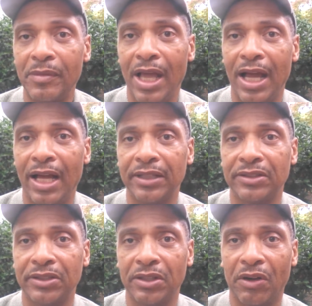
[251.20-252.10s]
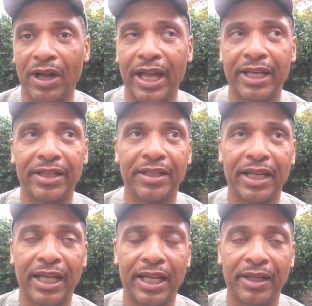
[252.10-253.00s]
to go ahead
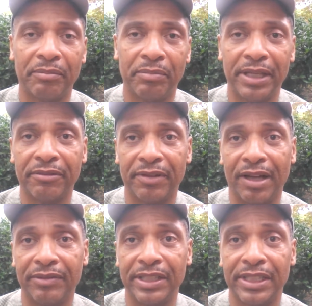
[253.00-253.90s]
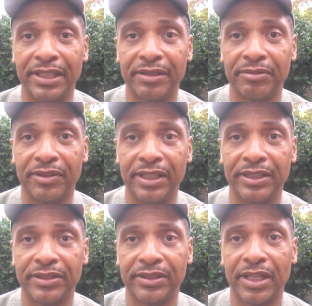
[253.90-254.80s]
and be involved in
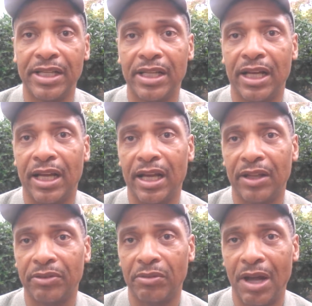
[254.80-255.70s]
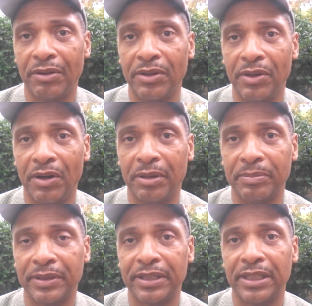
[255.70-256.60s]
deliveries throughout Europe.
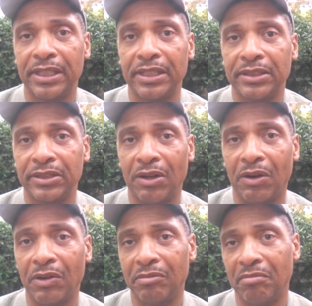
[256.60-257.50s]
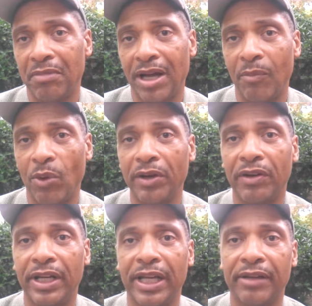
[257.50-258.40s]
So I'm
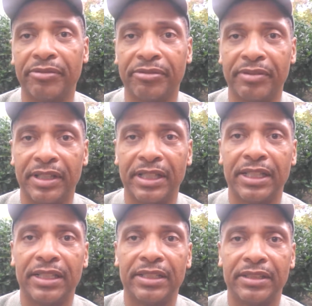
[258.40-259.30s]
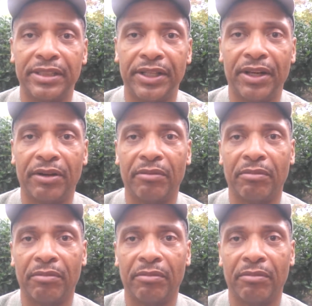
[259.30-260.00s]
wondering if, you know,